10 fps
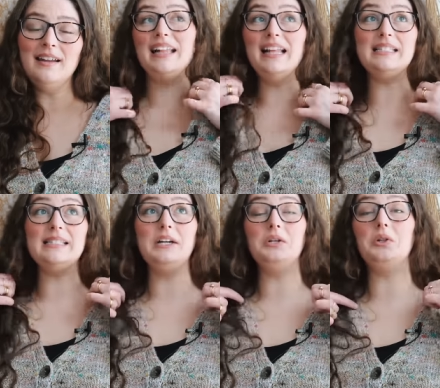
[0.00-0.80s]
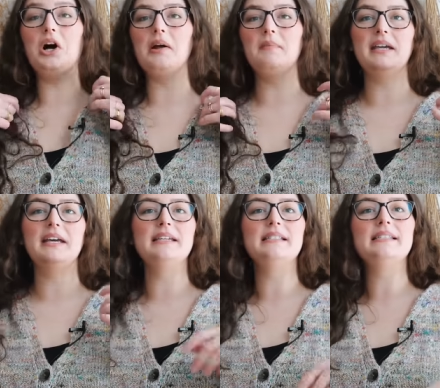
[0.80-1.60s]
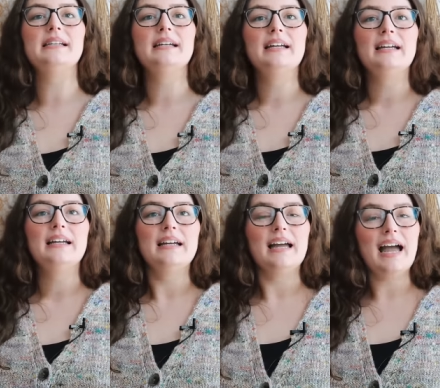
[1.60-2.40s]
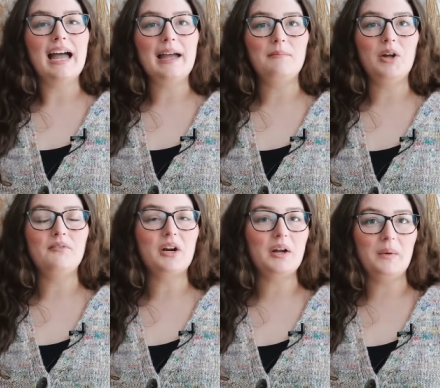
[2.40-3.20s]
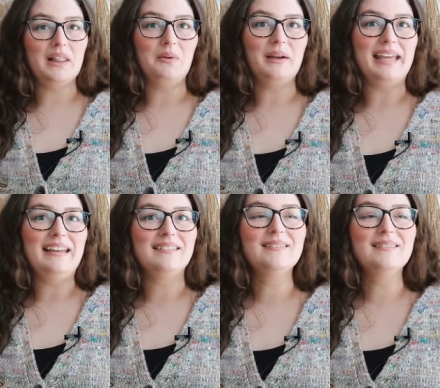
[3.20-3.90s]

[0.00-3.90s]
And that's saying a lot because I'm not very willowy.